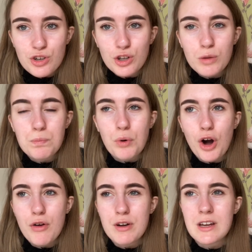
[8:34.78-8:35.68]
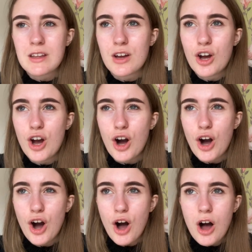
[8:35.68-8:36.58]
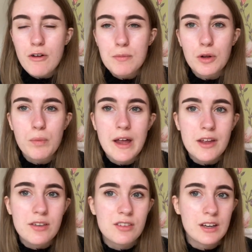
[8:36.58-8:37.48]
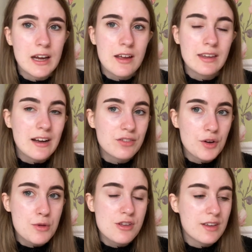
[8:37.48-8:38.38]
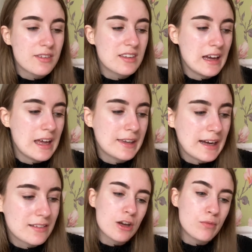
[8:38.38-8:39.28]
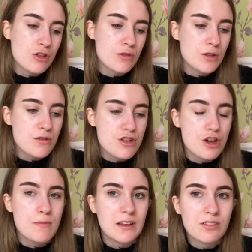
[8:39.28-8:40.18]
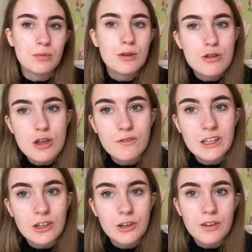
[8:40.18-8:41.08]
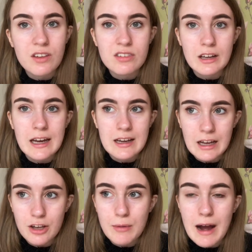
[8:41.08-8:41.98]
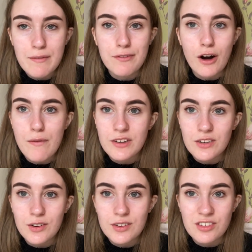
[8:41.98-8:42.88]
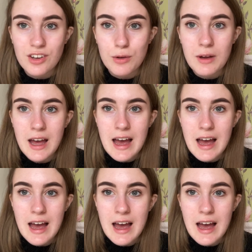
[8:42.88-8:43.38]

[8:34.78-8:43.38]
dull, boring, horrible weather. So like next up she did say that you can watch some YouTube, edit some YouTube videos. So like I do have four videos to